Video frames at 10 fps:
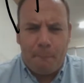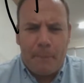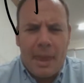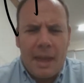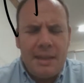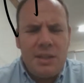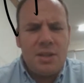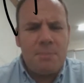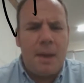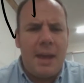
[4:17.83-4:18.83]
And this
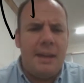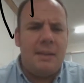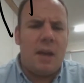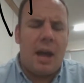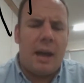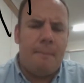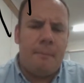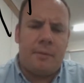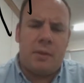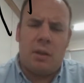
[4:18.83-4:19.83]
has been for
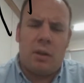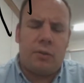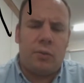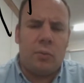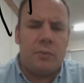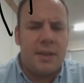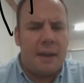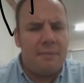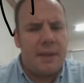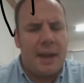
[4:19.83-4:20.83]
the last sort of
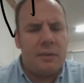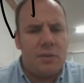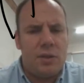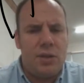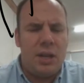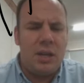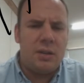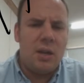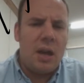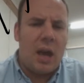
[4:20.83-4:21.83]
10,000 years.
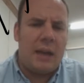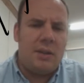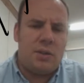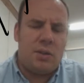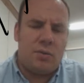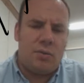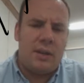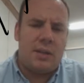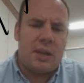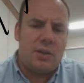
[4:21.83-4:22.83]
Ancient
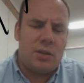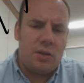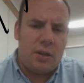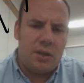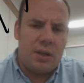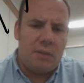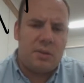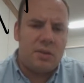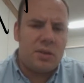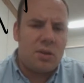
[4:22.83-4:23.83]
Greeks, ancient
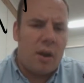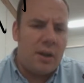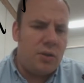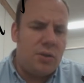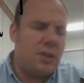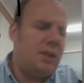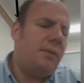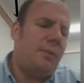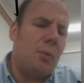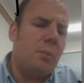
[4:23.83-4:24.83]
Egyptians started using this
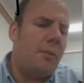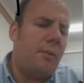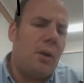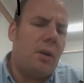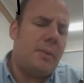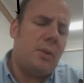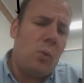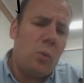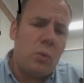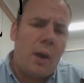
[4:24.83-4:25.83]
form of farming
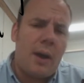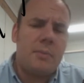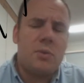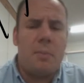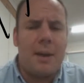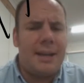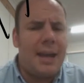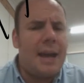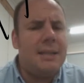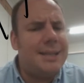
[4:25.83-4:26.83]
all the way up to about the
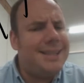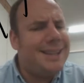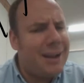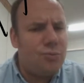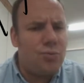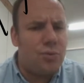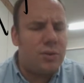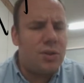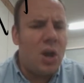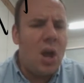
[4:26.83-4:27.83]

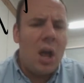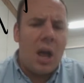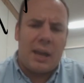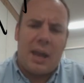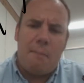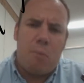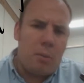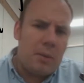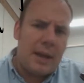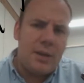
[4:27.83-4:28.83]
1800s. Again,
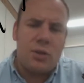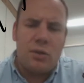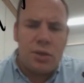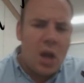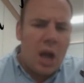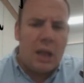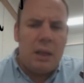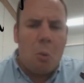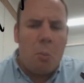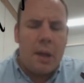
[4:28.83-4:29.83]
populations a
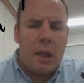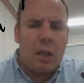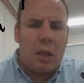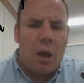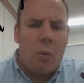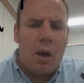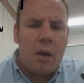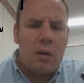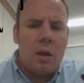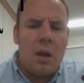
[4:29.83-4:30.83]
little bit lower
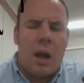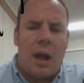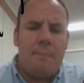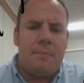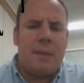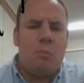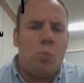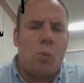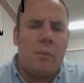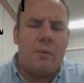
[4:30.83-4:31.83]
than
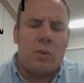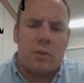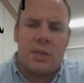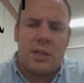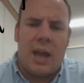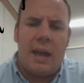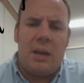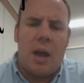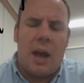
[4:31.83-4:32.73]
what we've got today.